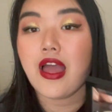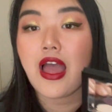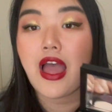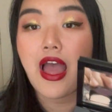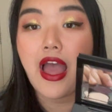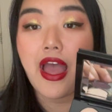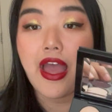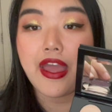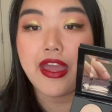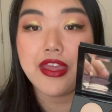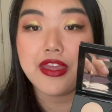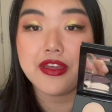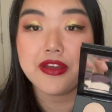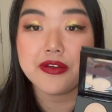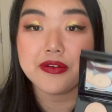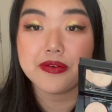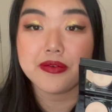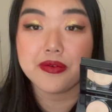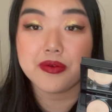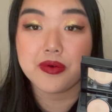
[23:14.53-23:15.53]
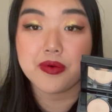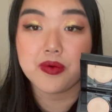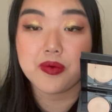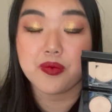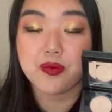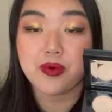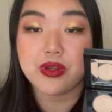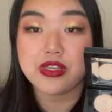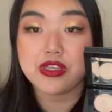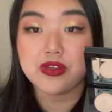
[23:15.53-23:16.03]
I
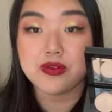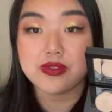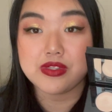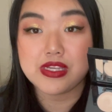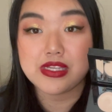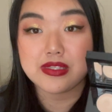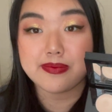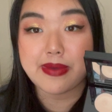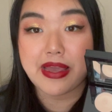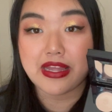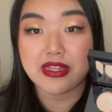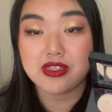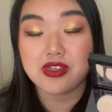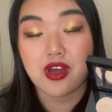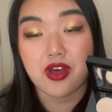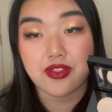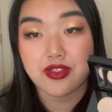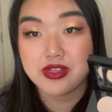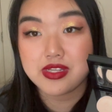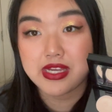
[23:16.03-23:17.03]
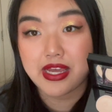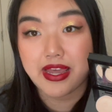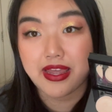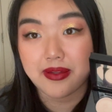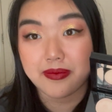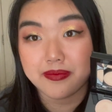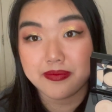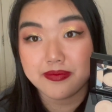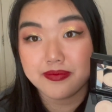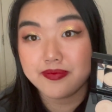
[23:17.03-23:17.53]
would use these mattes all the
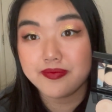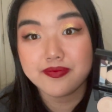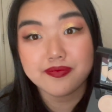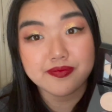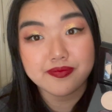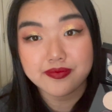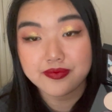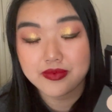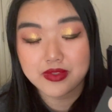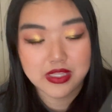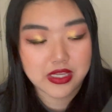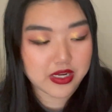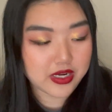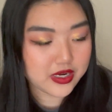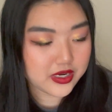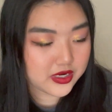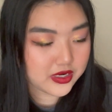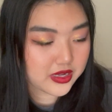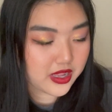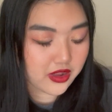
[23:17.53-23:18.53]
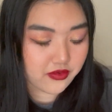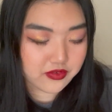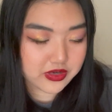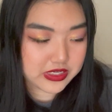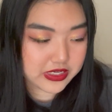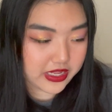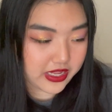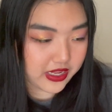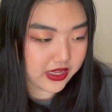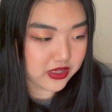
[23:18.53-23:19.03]
time. They're
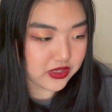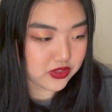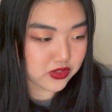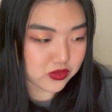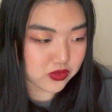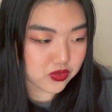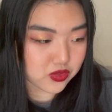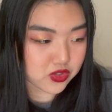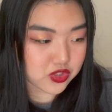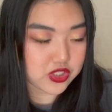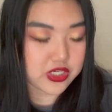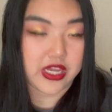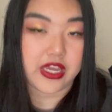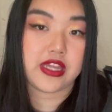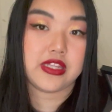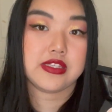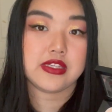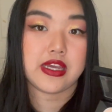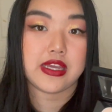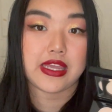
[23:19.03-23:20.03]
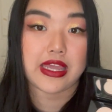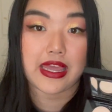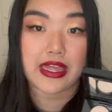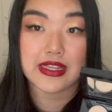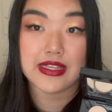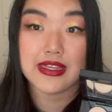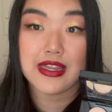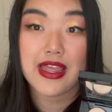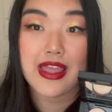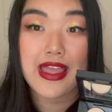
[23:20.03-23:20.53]
everyday neutral shades.
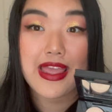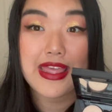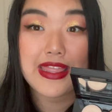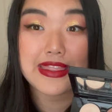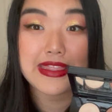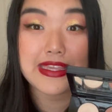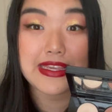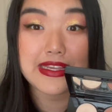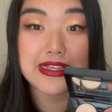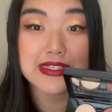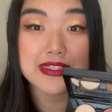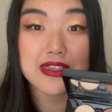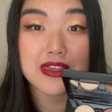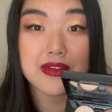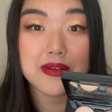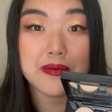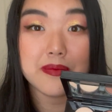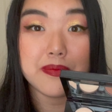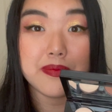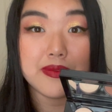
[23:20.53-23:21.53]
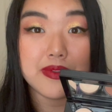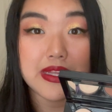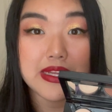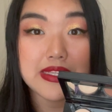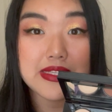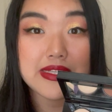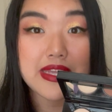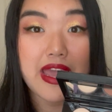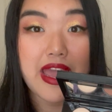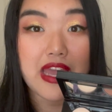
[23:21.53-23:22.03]
Again, these
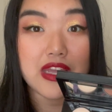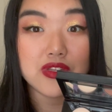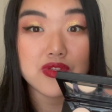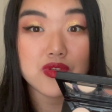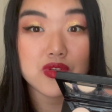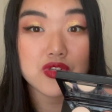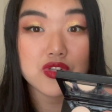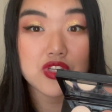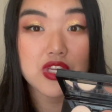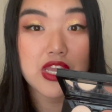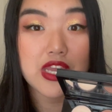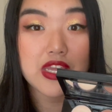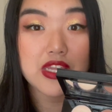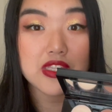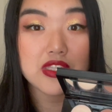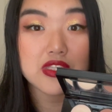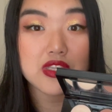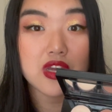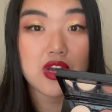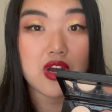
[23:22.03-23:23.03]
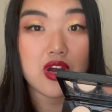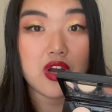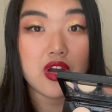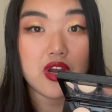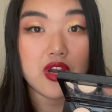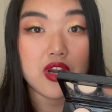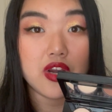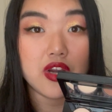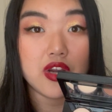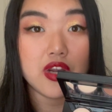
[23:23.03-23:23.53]
Blitz Astral shades
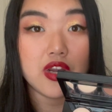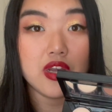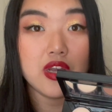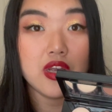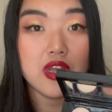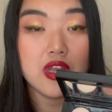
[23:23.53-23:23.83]
are